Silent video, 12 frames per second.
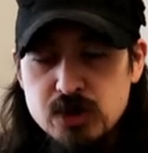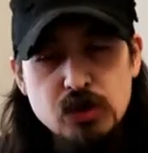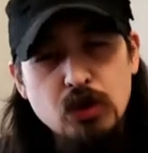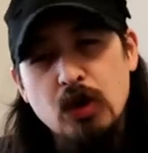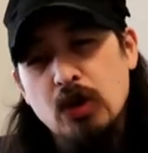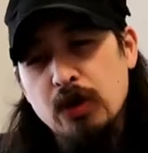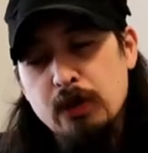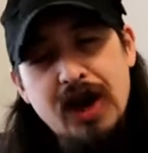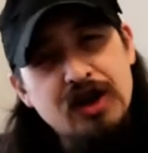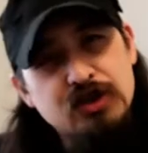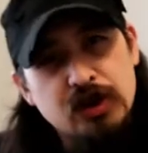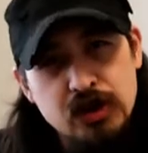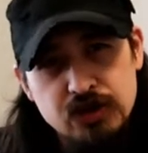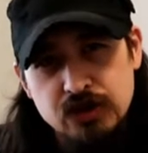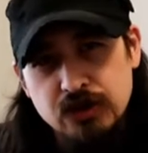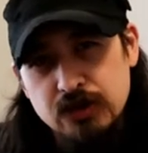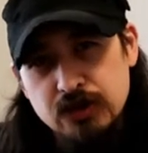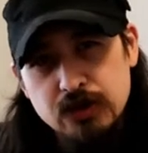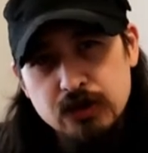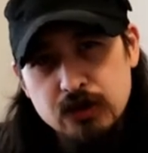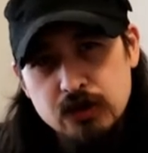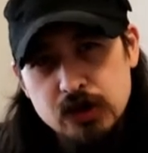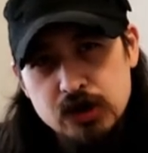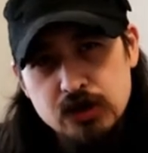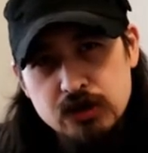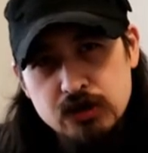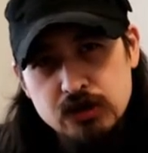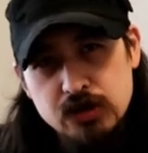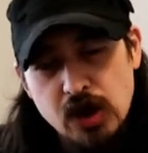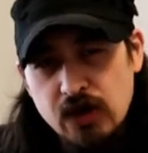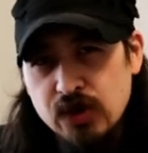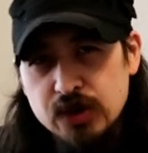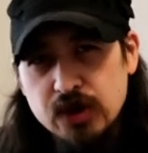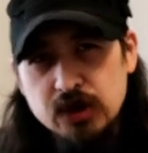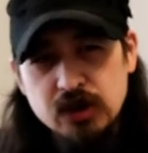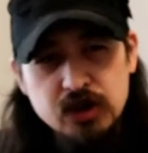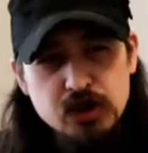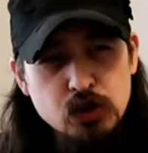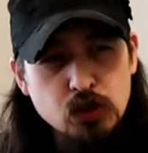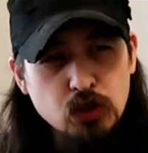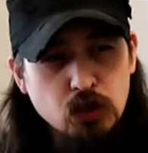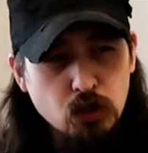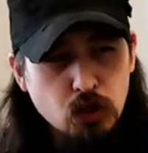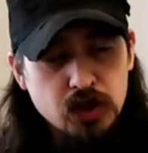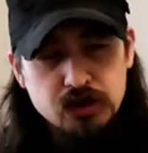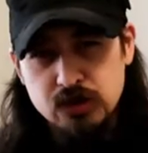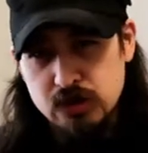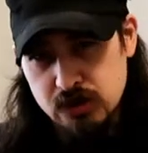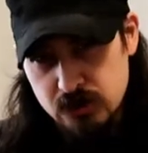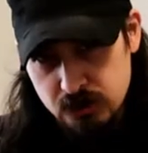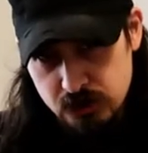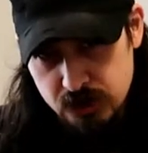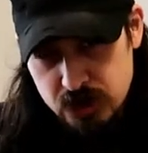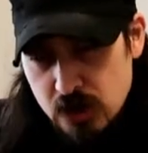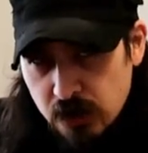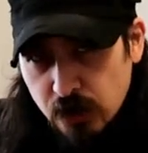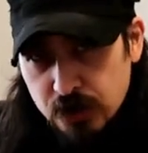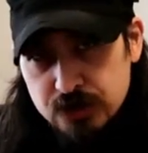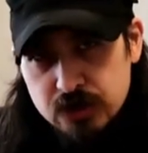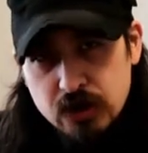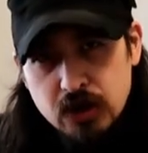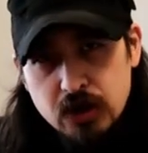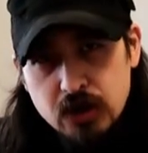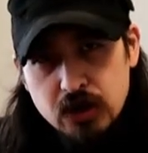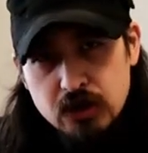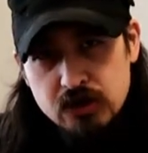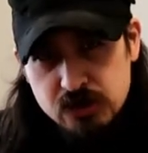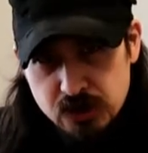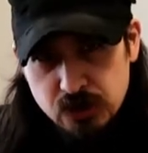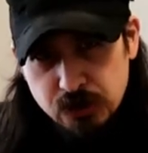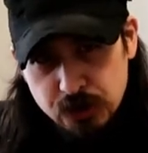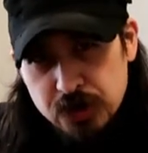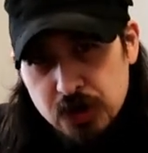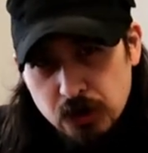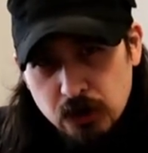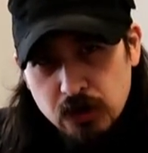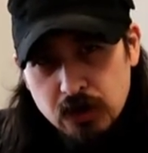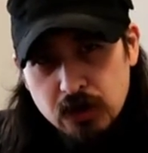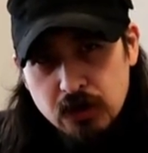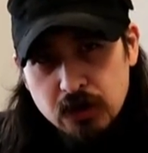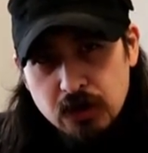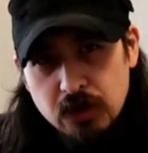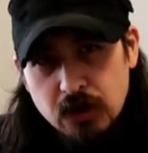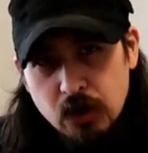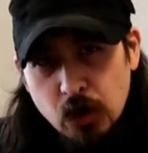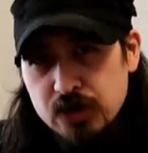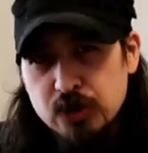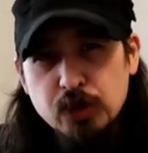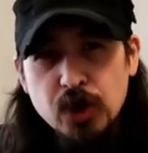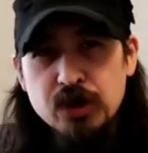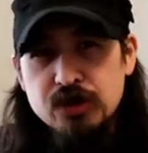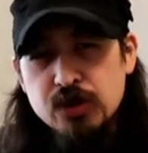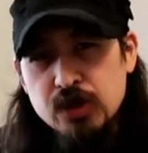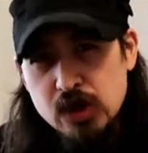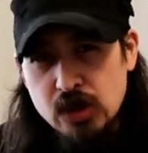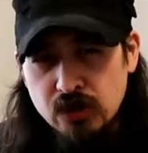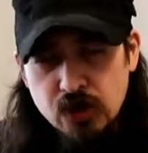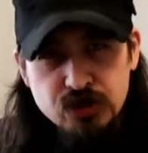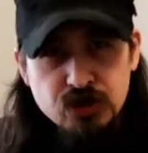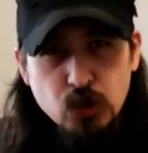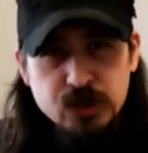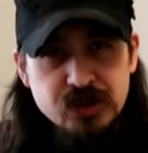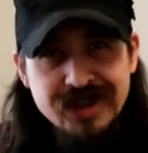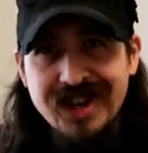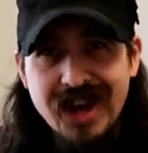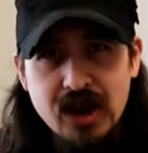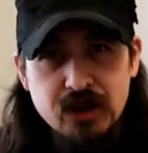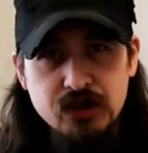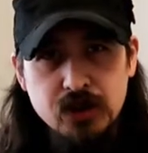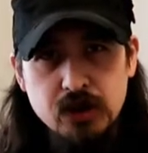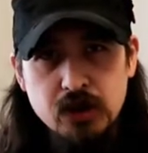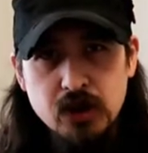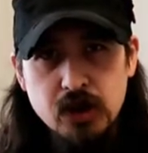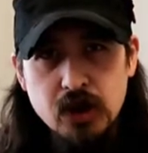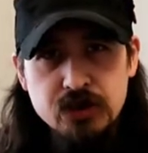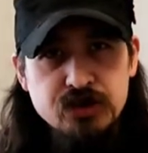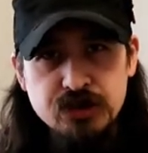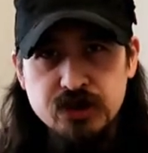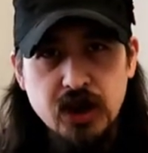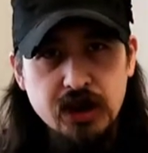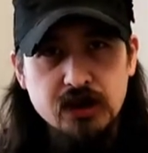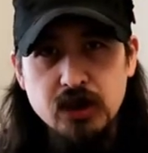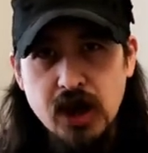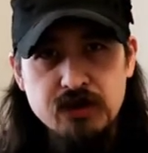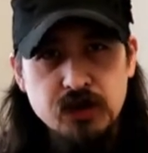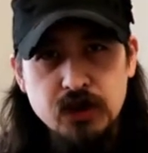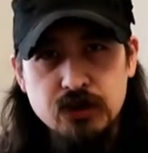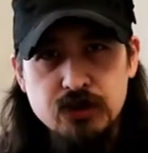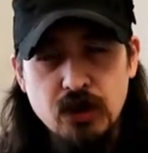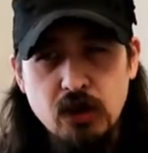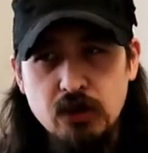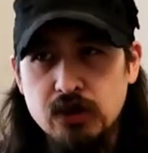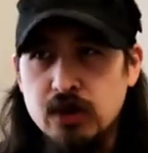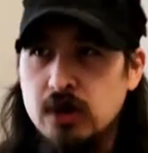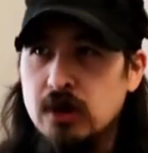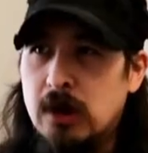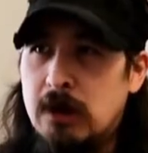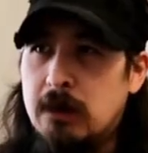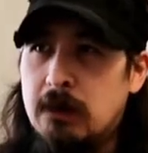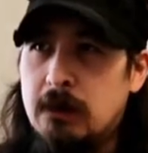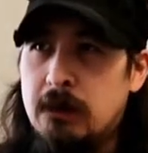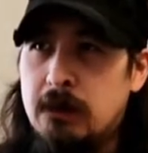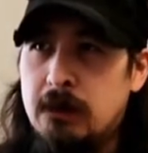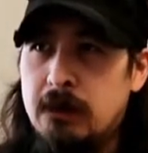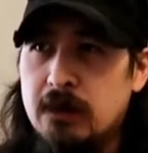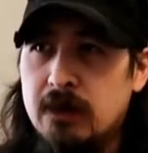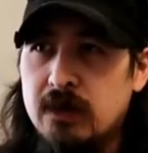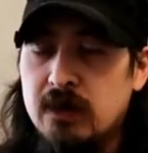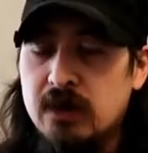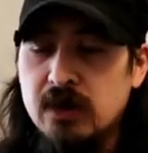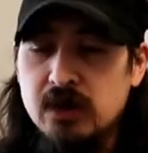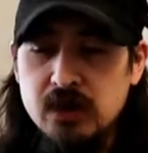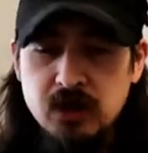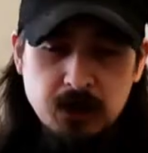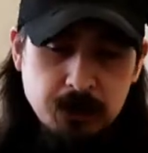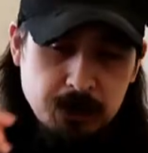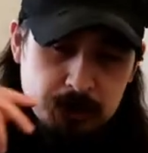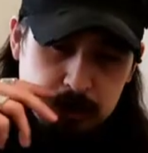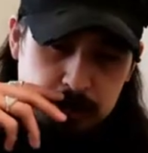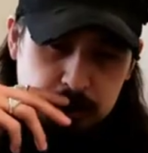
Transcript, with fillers: to your own imaginations, to everything that you want the universe to do for you. And what you put into the universe is what you get out of it. It's just like life in itself. And,